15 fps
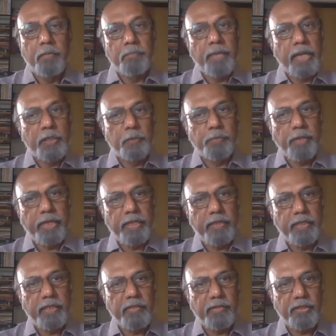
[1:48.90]
Manipulate
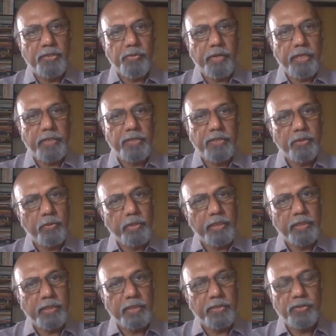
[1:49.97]
the interest rates to
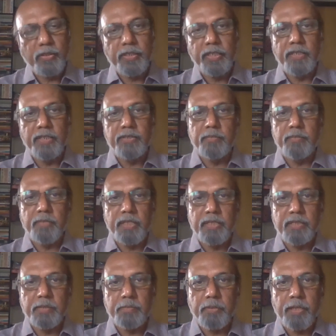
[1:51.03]
increase or decrease the money
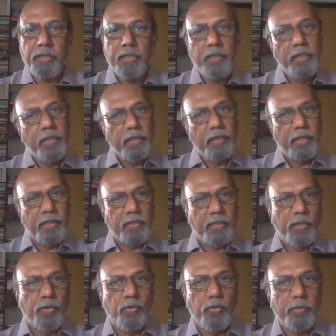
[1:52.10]
supply and
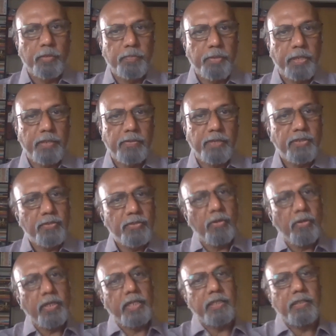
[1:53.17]
control the price rise
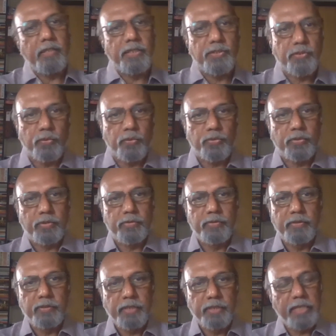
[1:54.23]
or encourage growth.
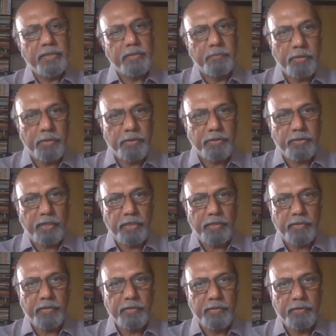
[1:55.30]
As simple as that.
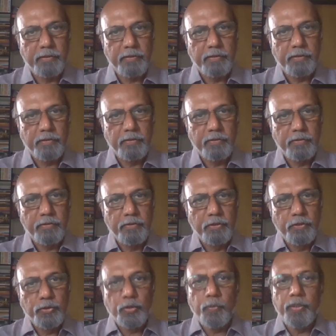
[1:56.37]

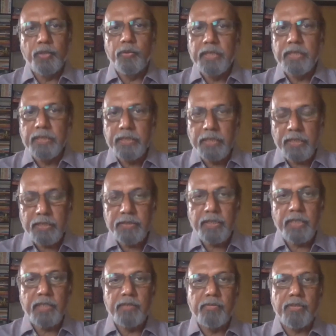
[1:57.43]
So when you increase
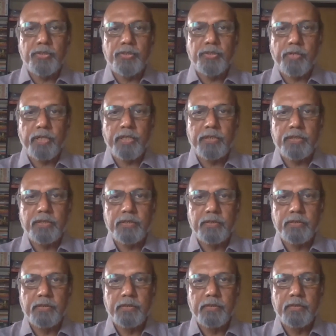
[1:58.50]
the interest rates,
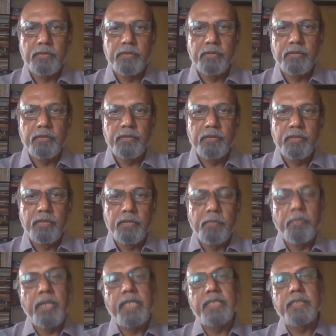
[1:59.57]

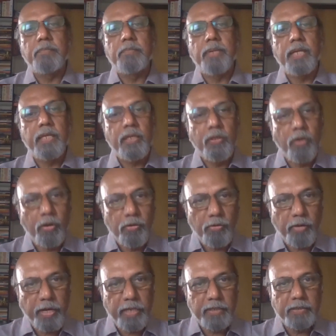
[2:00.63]
money supply
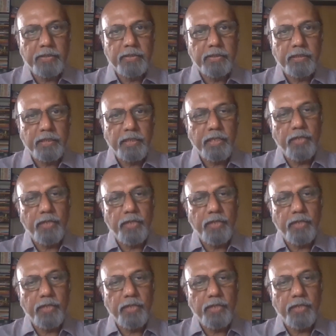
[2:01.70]
contracts,